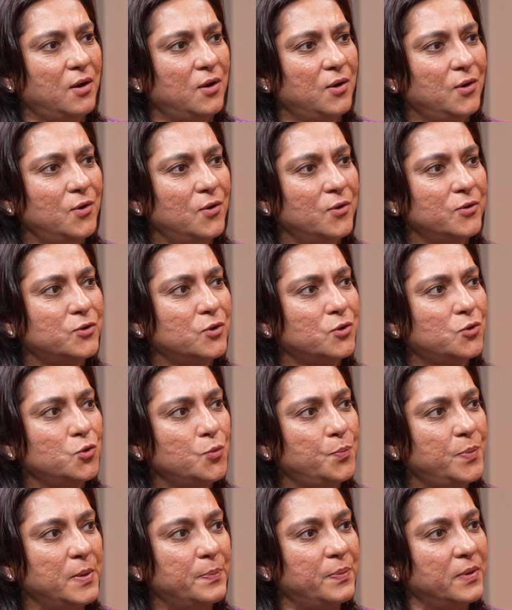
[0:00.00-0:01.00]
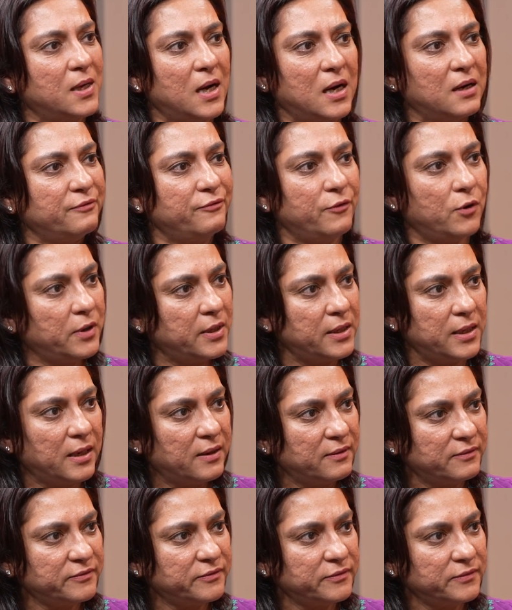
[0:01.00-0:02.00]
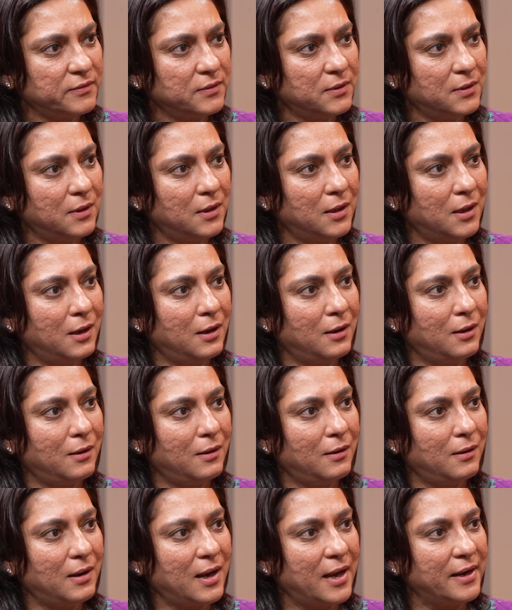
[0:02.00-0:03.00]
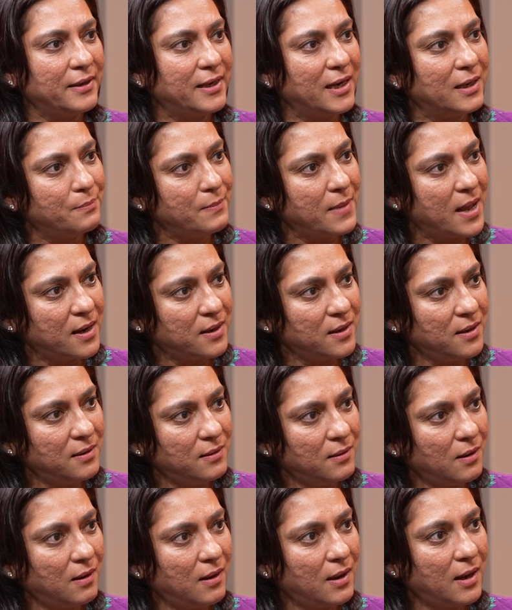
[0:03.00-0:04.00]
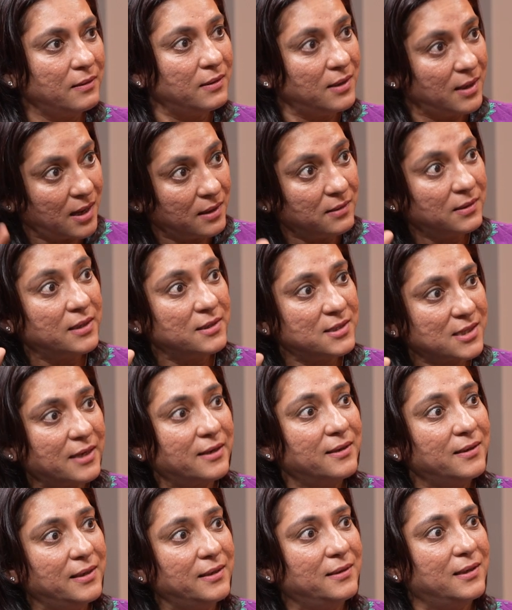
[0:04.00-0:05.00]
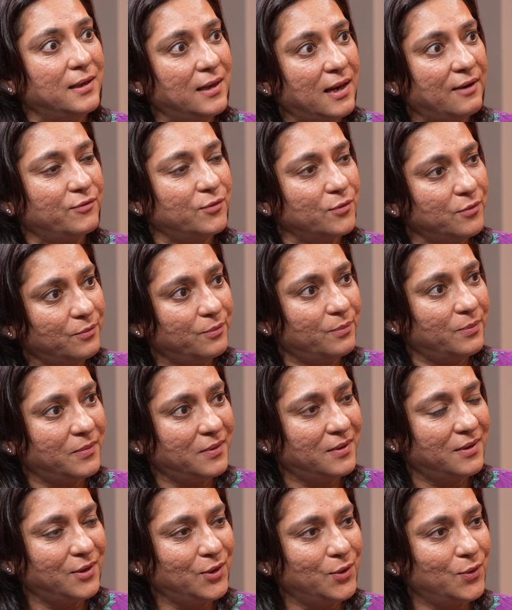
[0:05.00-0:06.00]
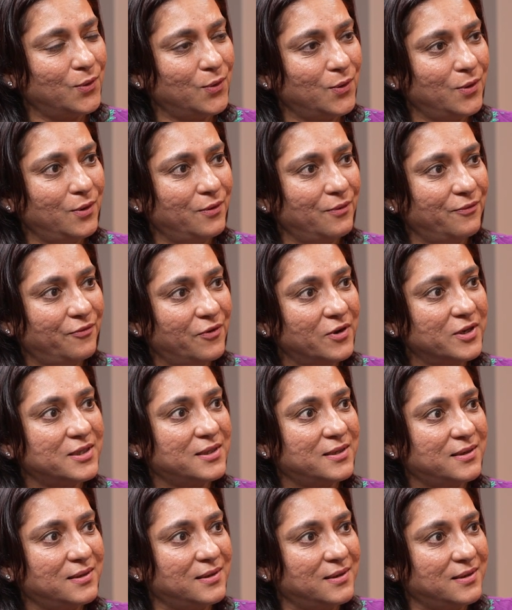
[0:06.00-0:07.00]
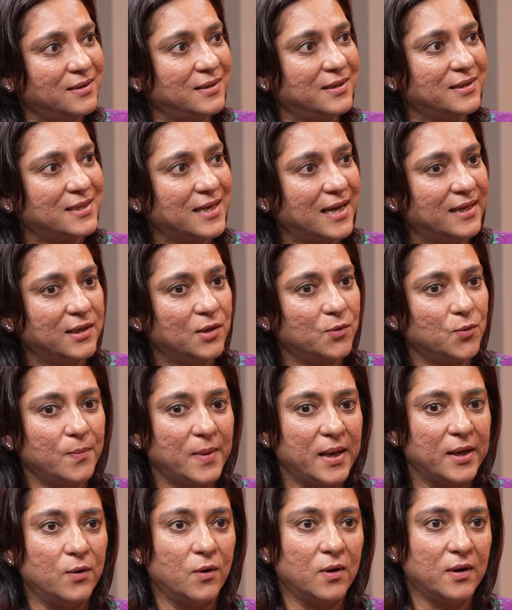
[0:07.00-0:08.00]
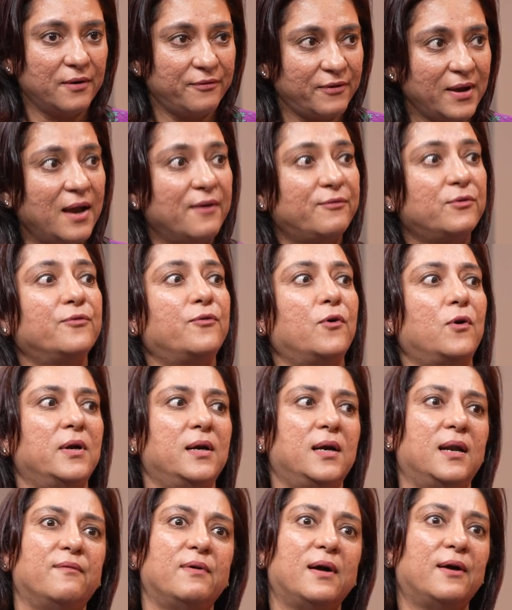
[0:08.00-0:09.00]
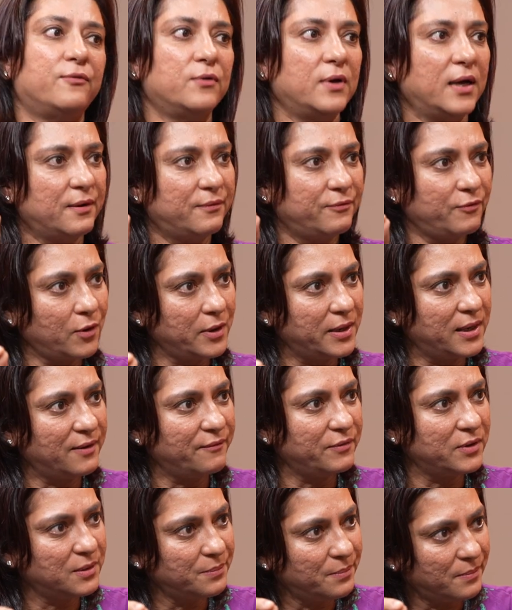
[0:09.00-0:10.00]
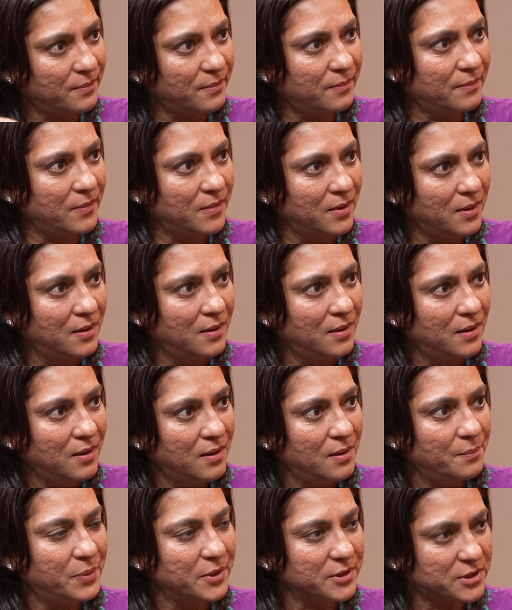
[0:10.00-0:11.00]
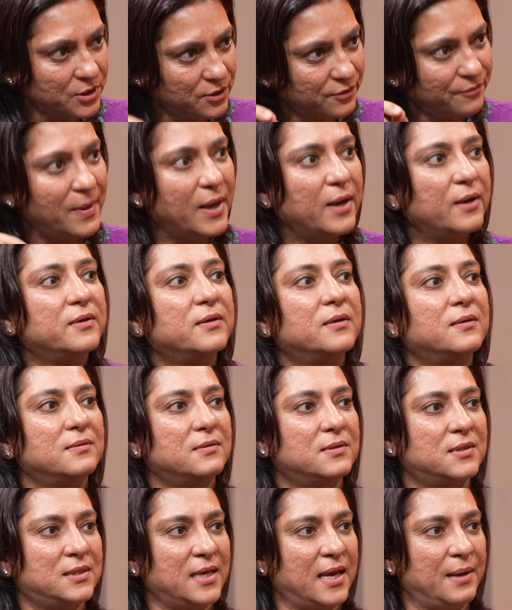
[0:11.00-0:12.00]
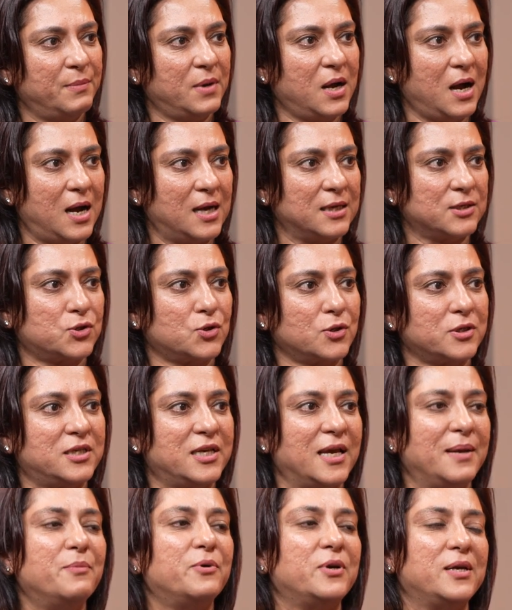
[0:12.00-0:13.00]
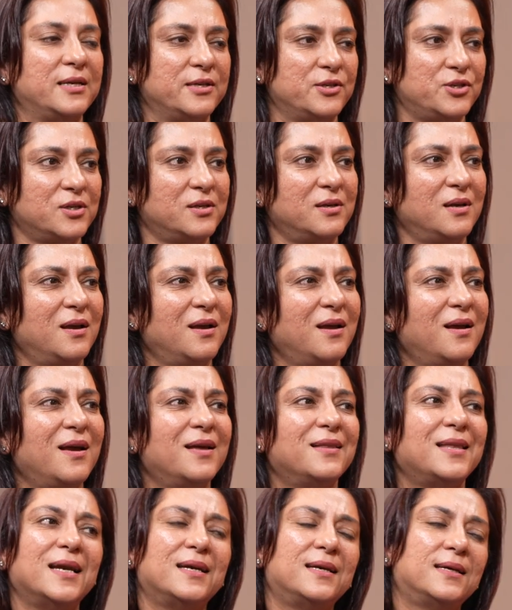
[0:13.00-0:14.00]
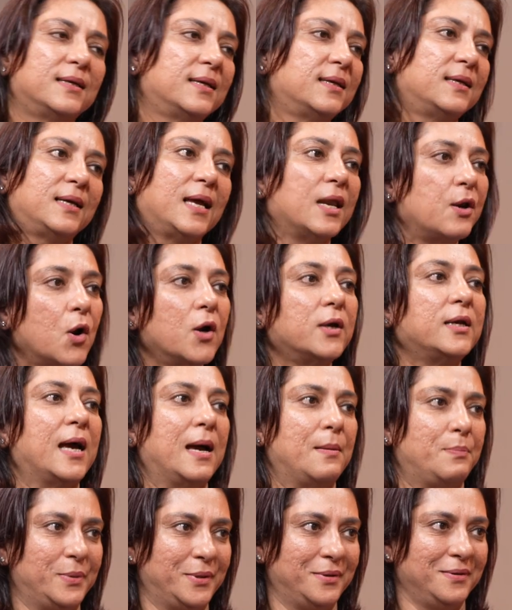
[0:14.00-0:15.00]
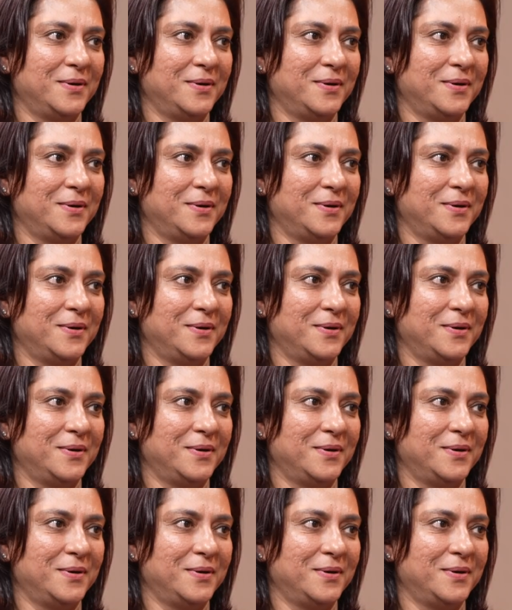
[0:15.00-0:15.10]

So two people can't fall in love and get married. And then suddenly they'll have to, first decide that, oh my God, if I have to fall in love, I have to fall in love with the person of my same caste or same religion. It cannot happen.